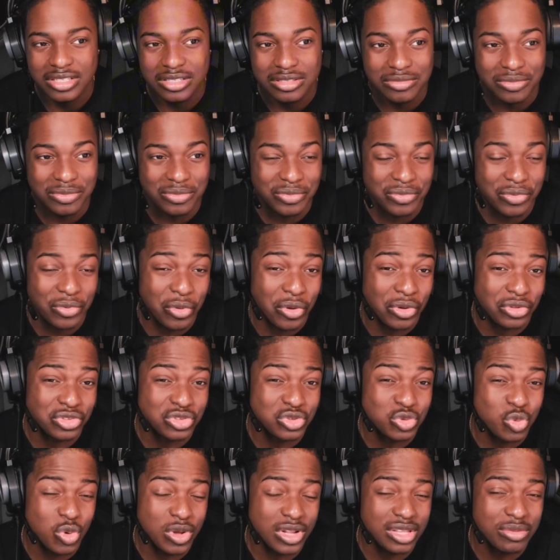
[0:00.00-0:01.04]
for
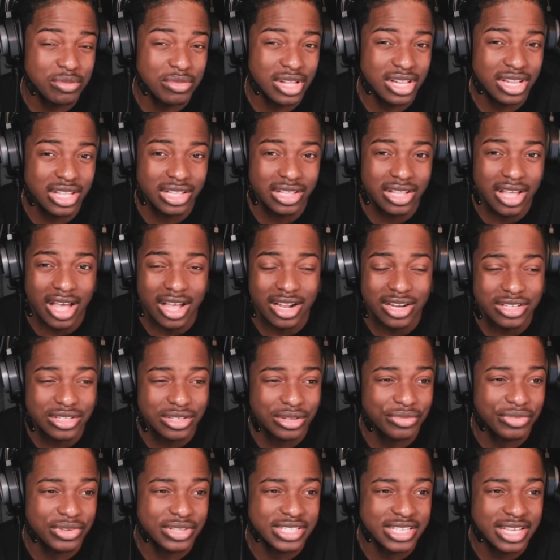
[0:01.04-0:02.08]
$20 million or
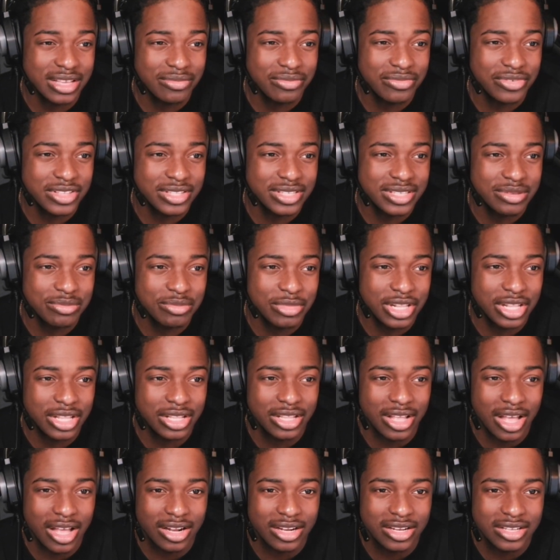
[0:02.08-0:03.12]
for 10-15 million
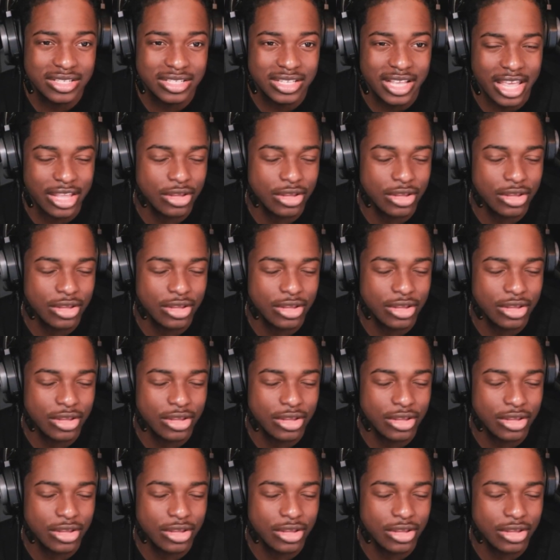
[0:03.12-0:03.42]
dollars,